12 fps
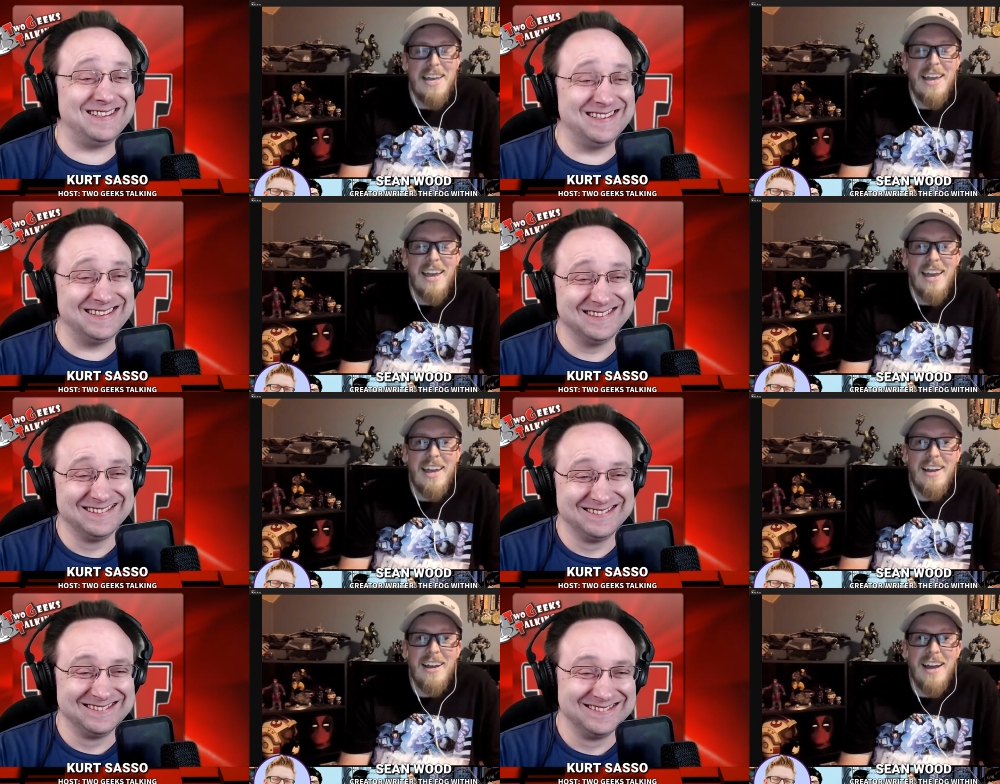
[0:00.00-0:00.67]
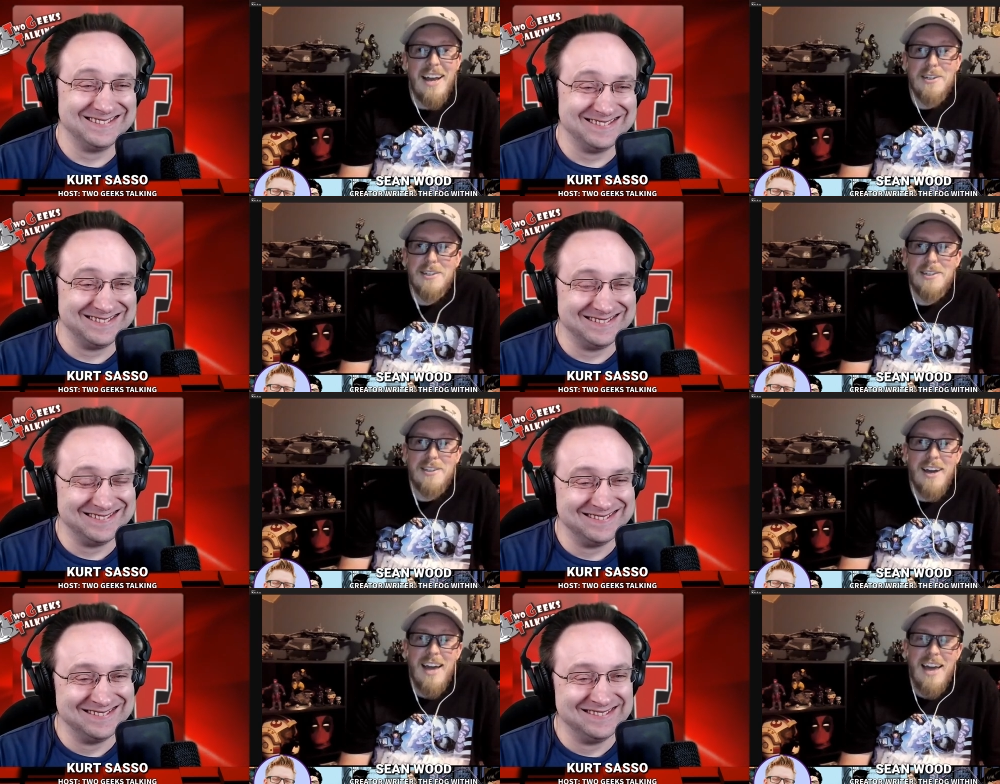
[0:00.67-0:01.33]
Speaker 1: And I
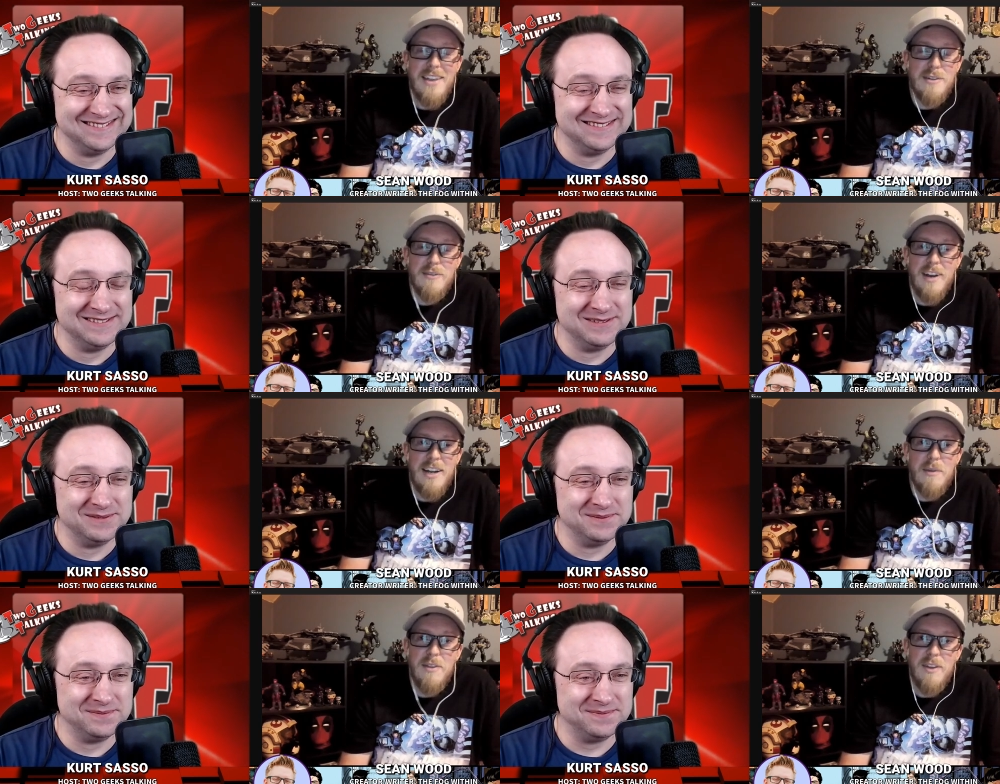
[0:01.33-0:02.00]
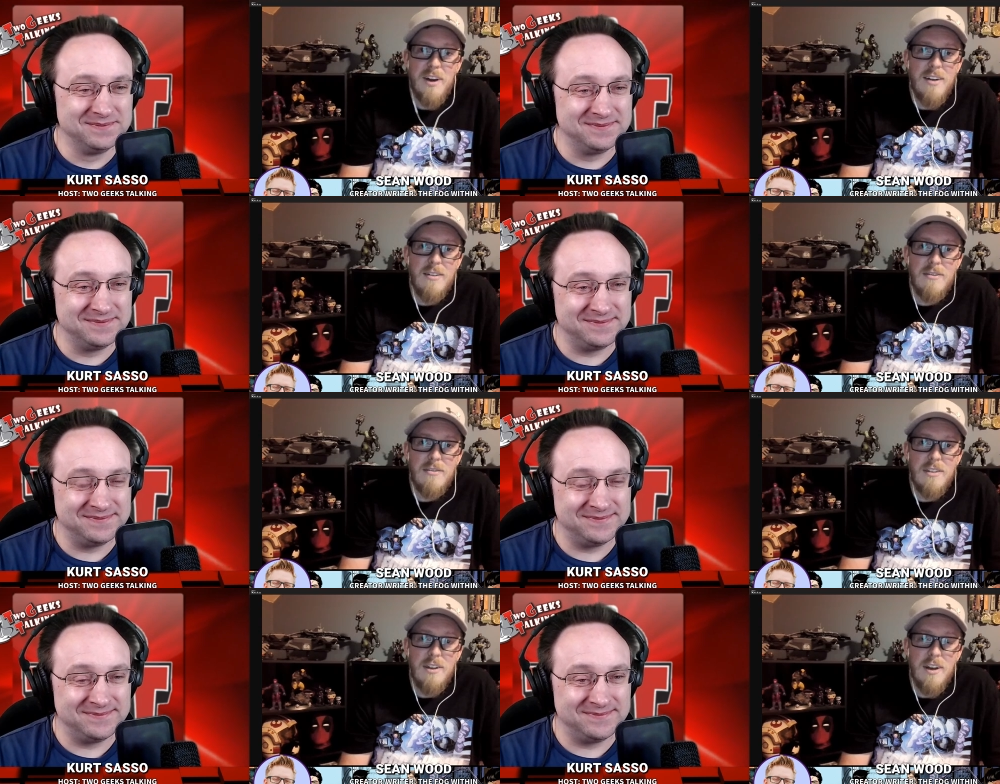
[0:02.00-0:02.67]
just had this random thought,
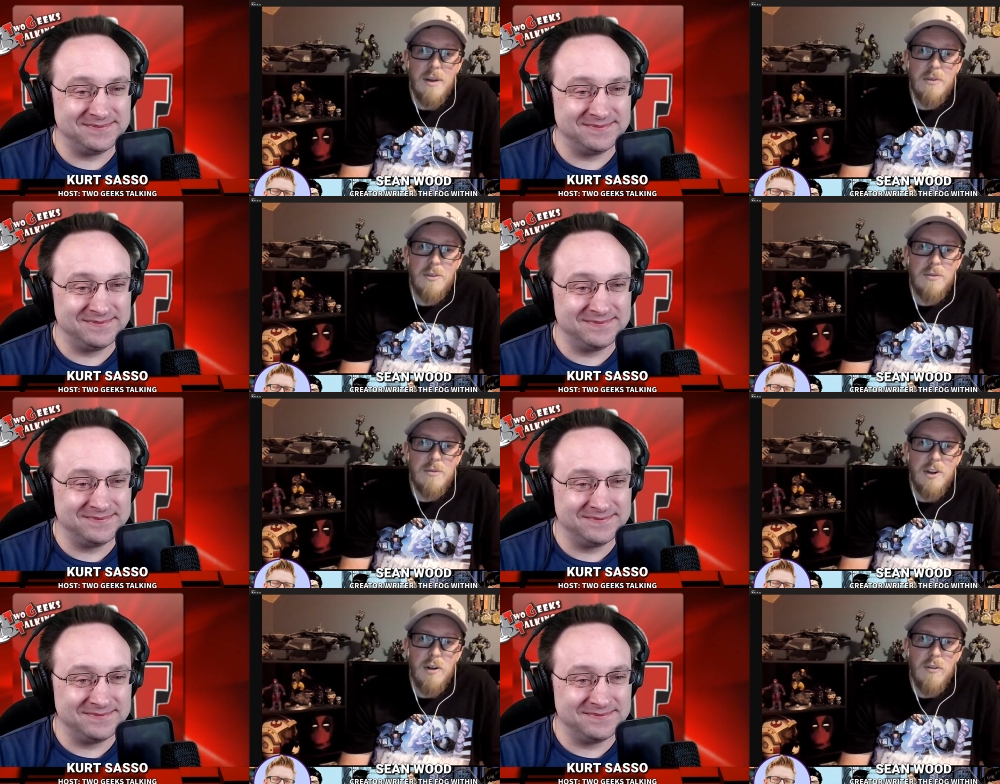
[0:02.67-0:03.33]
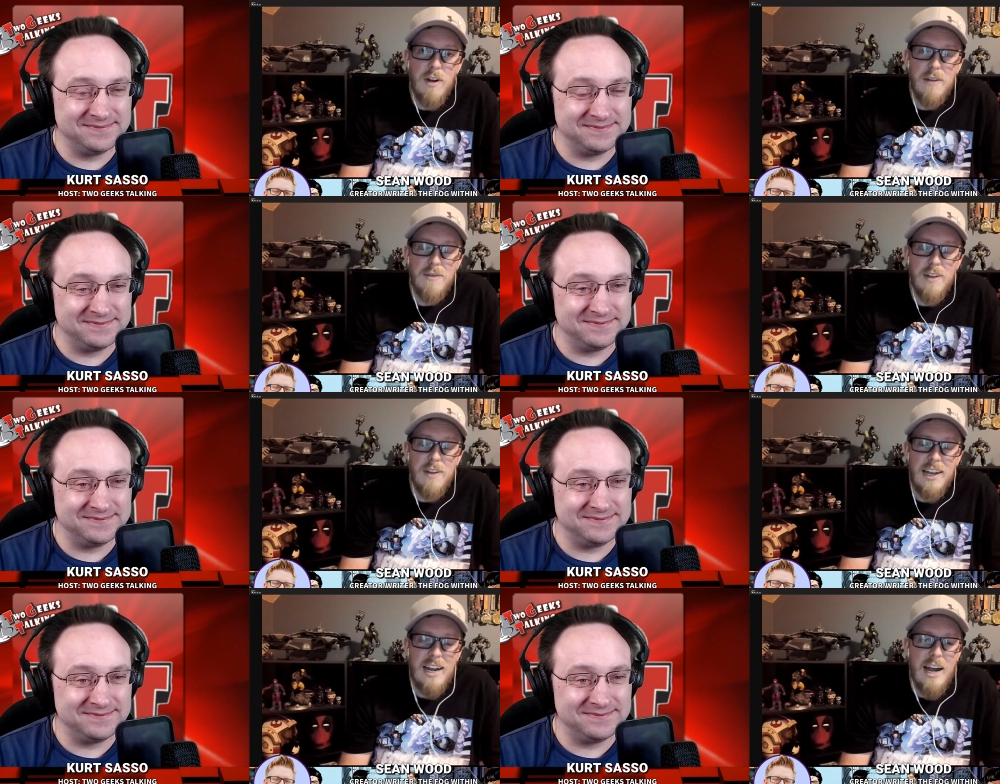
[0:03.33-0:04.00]
you know, running for
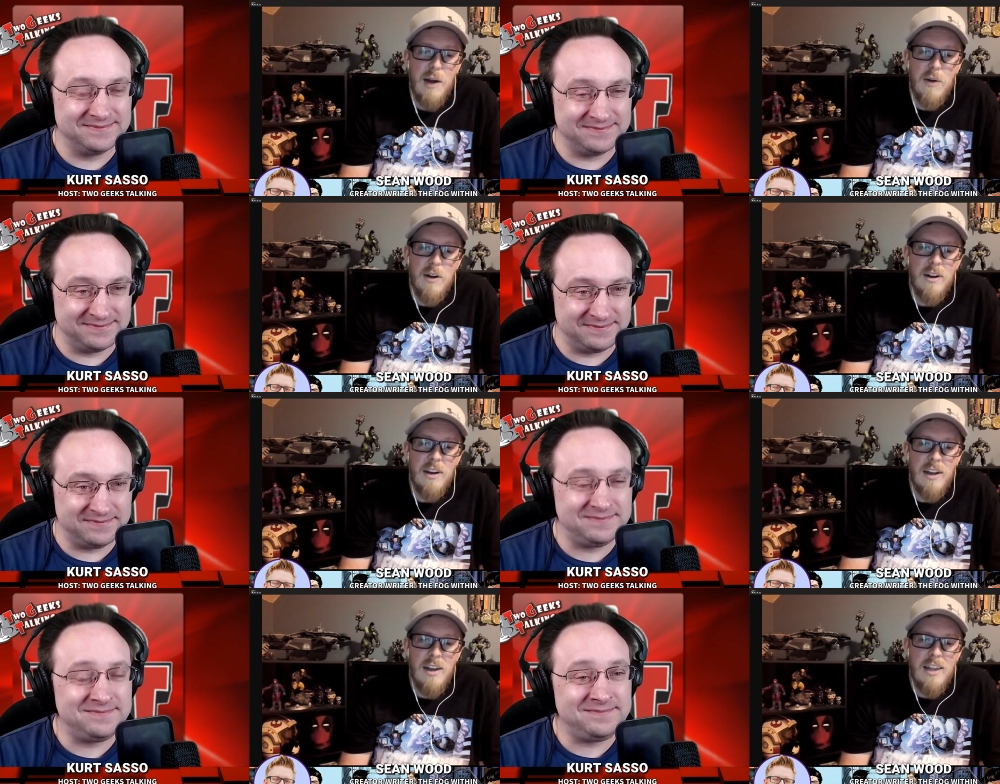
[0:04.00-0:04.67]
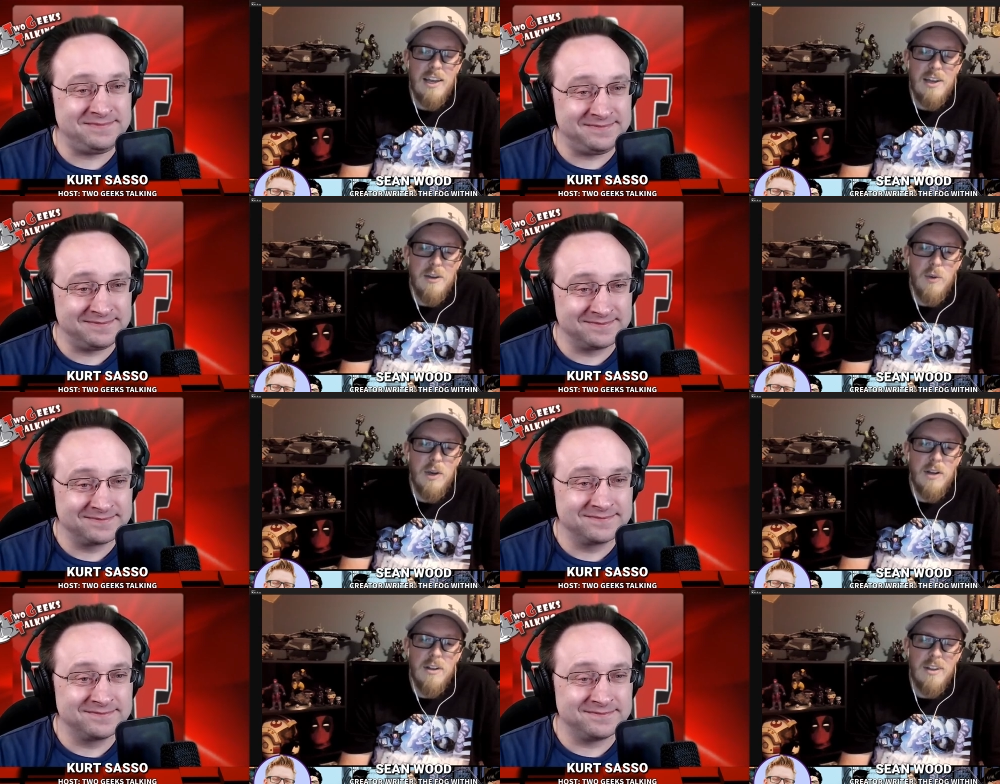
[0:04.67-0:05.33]
like an hour, like you
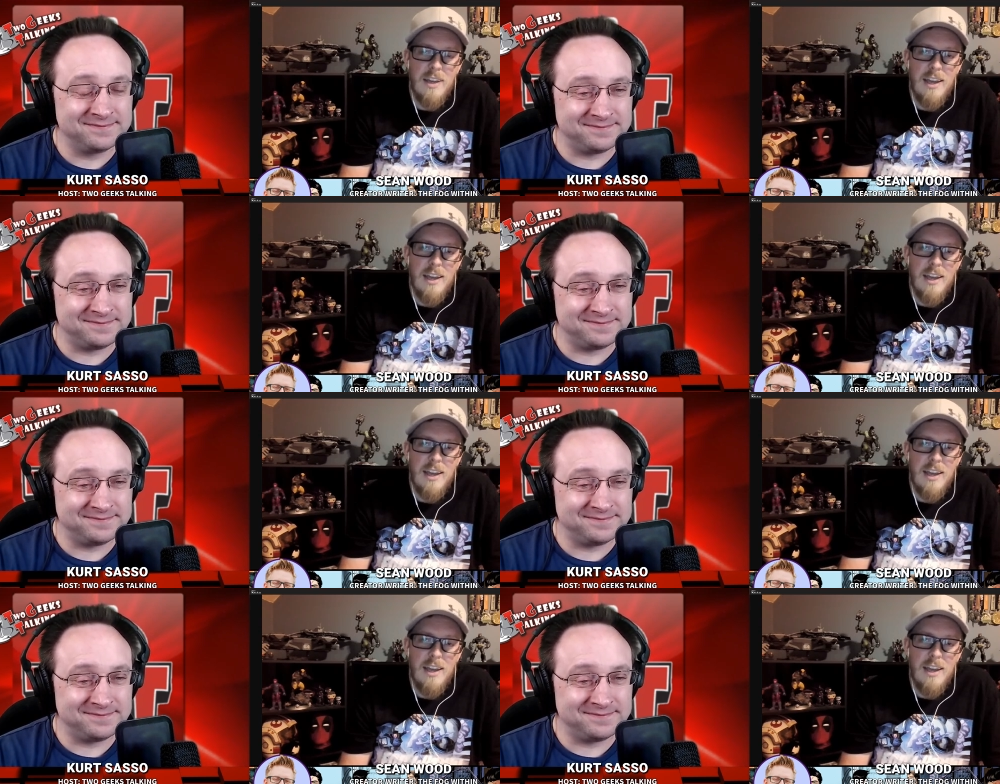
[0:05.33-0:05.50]
will.